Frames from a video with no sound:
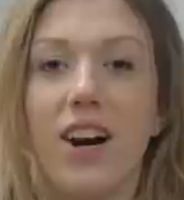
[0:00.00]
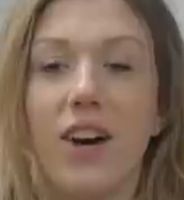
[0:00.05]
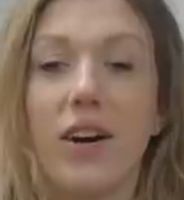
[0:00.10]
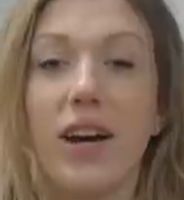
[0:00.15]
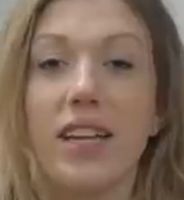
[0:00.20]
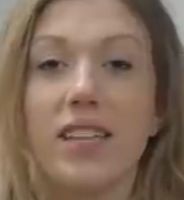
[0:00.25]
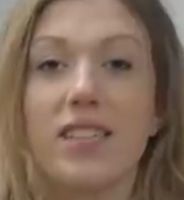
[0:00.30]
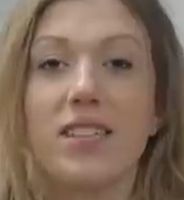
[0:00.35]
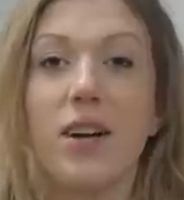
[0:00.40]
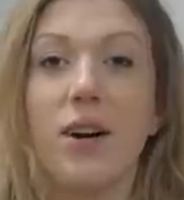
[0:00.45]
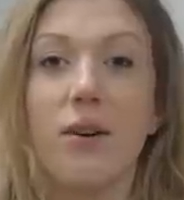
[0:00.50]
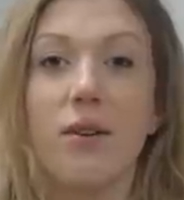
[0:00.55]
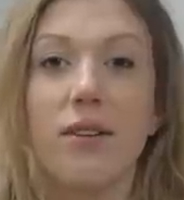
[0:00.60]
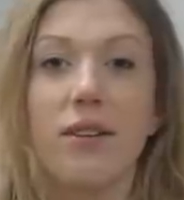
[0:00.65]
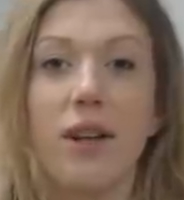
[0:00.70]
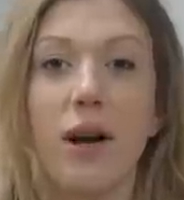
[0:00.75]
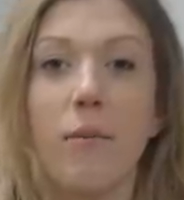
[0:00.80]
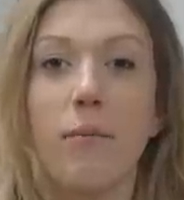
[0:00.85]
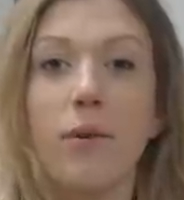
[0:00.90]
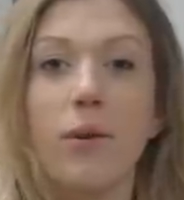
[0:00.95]
okay, so
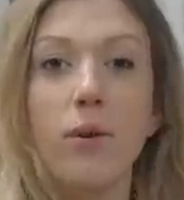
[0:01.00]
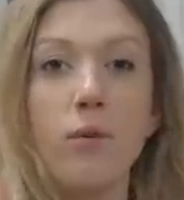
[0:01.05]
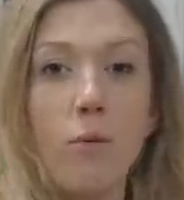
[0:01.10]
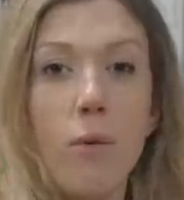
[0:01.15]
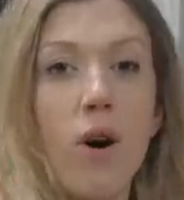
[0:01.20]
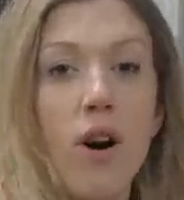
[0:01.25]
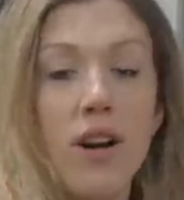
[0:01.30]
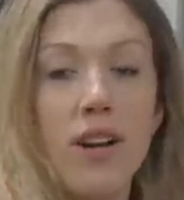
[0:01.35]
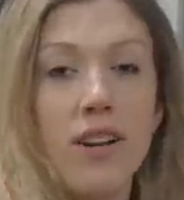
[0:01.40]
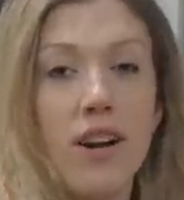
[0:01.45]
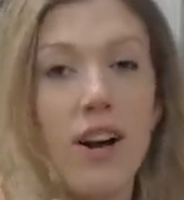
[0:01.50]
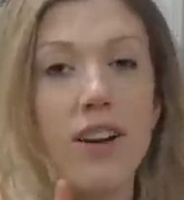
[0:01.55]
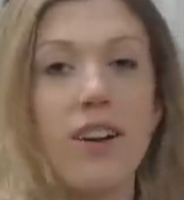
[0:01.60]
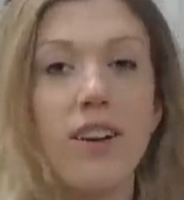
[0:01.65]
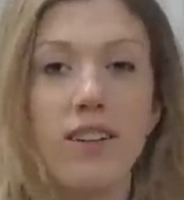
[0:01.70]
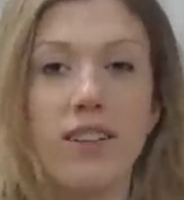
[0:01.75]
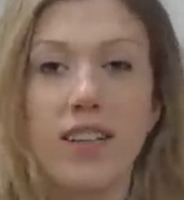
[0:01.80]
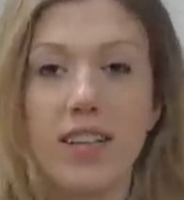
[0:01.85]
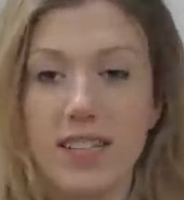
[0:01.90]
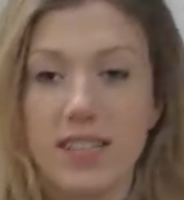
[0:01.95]
number one on
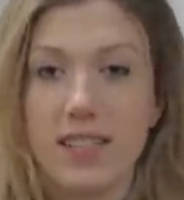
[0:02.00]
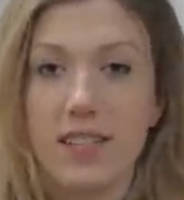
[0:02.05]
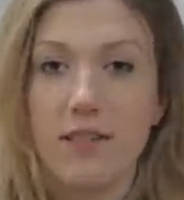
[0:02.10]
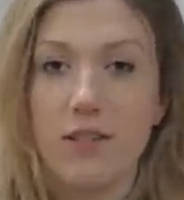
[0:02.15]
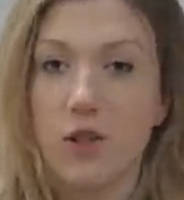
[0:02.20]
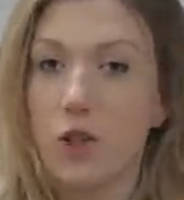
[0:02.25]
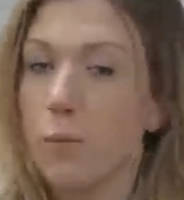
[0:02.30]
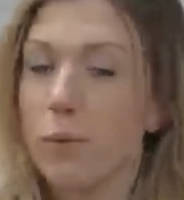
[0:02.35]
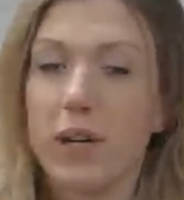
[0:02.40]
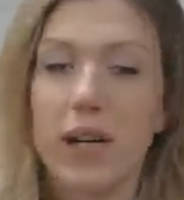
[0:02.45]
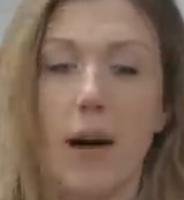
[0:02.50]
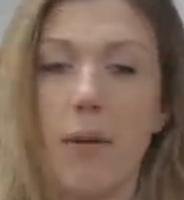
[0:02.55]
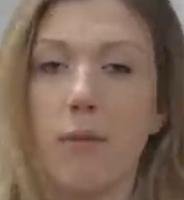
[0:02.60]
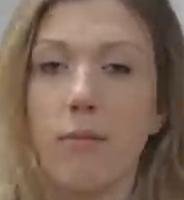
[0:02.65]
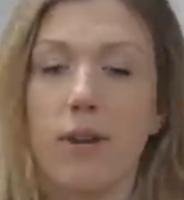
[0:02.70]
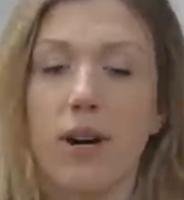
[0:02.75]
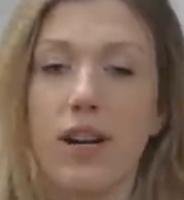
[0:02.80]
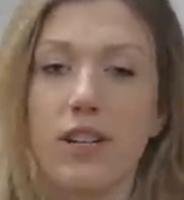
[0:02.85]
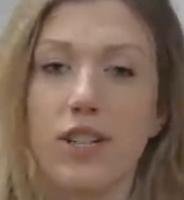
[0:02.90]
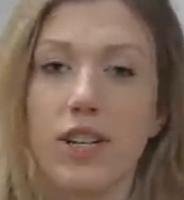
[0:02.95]
our list of super
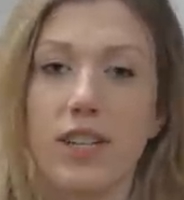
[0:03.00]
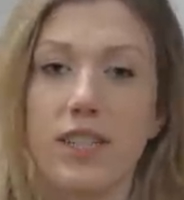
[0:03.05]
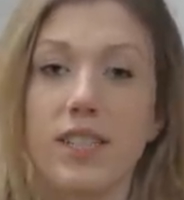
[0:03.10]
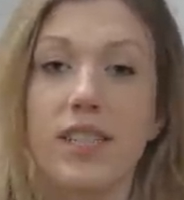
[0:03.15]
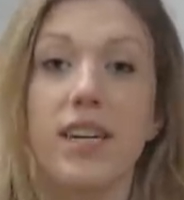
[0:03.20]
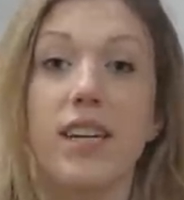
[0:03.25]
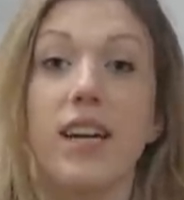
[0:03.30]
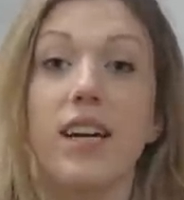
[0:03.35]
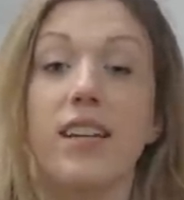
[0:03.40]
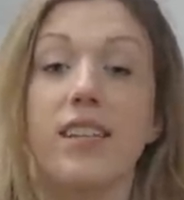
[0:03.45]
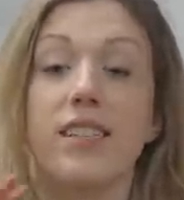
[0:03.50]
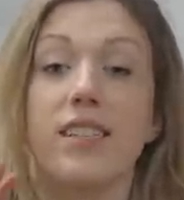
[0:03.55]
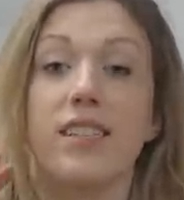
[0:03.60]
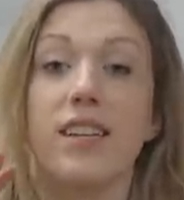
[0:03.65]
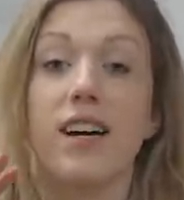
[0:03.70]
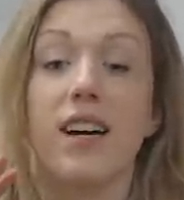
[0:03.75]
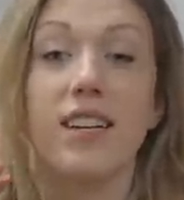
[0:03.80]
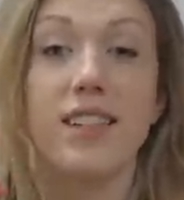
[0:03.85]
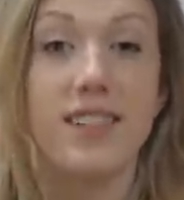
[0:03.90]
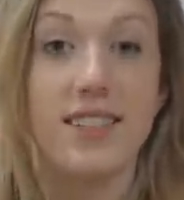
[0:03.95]
common projects is
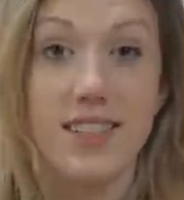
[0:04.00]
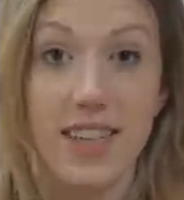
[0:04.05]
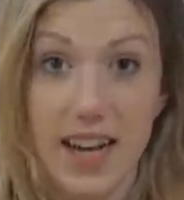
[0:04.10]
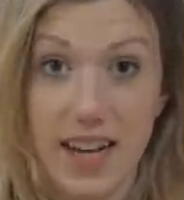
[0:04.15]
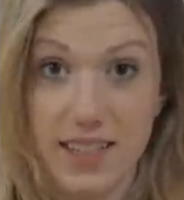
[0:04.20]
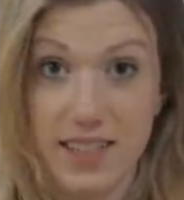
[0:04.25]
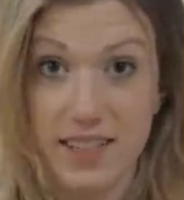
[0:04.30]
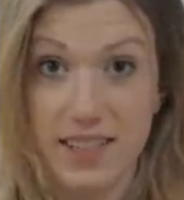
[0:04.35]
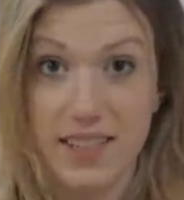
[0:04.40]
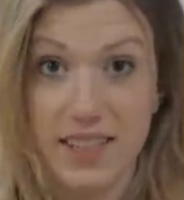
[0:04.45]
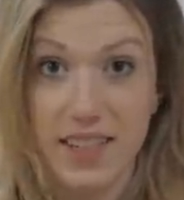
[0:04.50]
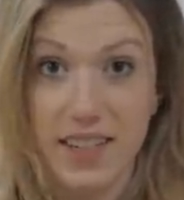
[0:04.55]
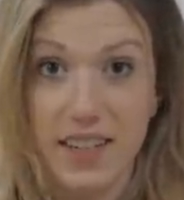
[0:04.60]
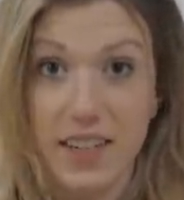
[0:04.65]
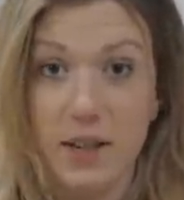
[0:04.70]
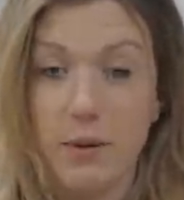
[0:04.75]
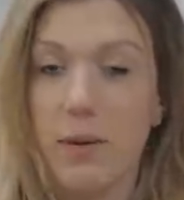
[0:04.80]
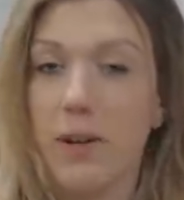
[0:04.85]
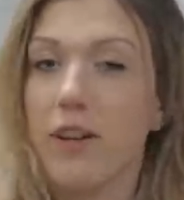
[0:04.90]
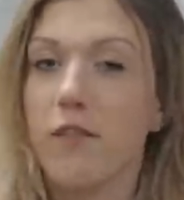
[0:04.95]
a desk.
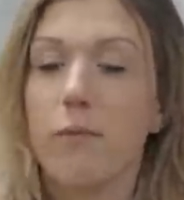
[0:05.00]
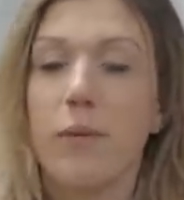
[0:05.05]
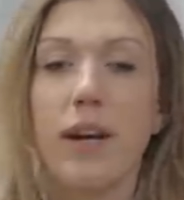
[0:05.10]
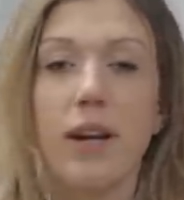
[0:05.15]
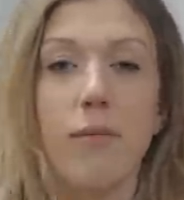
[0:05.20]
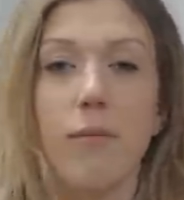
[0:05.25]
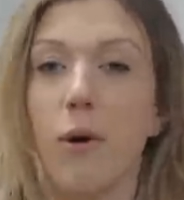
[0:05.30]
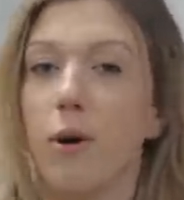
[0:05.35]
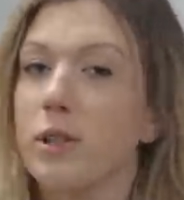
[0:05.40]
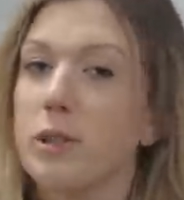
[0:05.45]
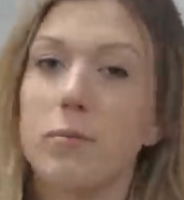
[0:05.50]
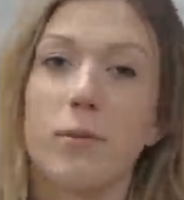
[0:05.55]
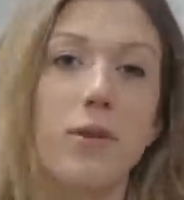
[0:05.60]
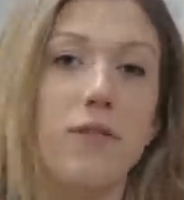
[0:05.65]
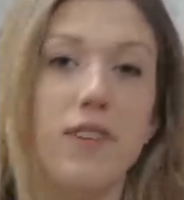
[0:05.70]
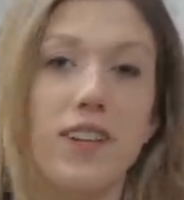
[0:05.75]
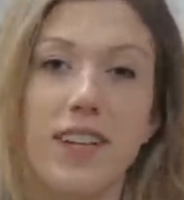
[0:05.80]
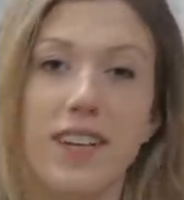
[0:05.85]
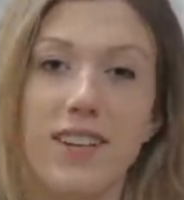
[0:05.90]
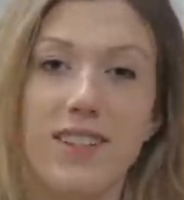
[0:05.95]
We have made
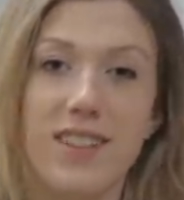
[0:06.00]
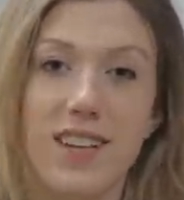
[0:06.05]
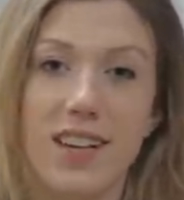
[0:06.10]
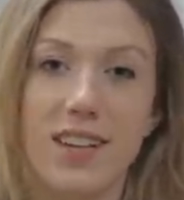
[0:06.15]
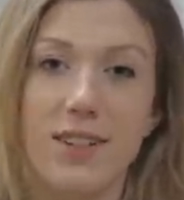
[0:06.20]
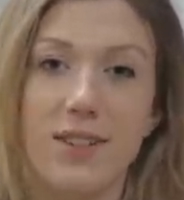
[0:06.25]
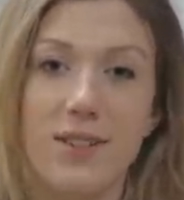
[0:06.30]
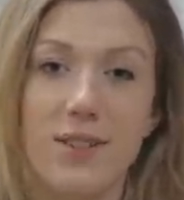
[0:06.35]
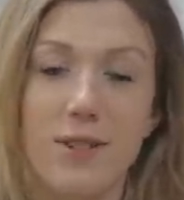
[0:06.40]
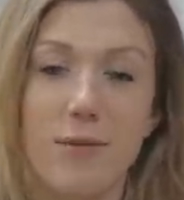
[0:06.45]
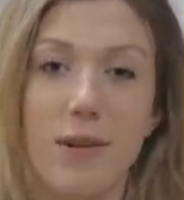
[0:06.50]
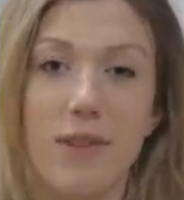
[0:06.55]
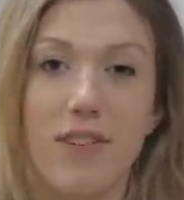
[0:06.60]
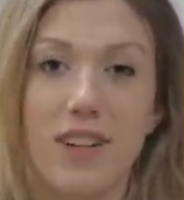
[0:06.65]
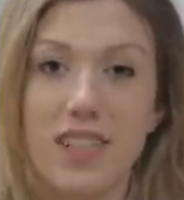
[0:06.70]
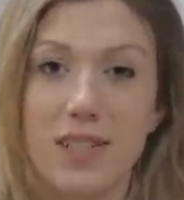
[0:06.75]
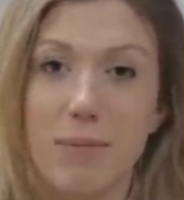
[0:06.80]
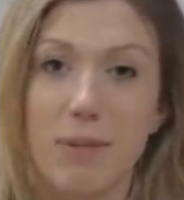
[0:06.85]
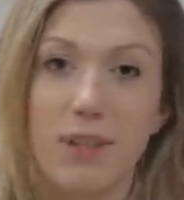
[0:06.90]
multiple videos on YouTube of us